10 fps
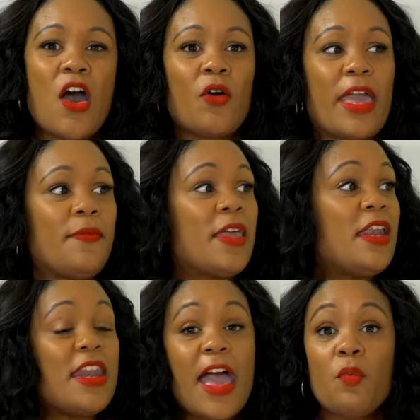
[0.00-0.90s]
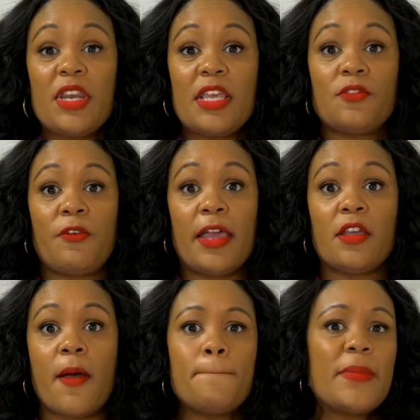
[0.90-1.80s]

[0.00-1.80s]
Okay, now we need to find a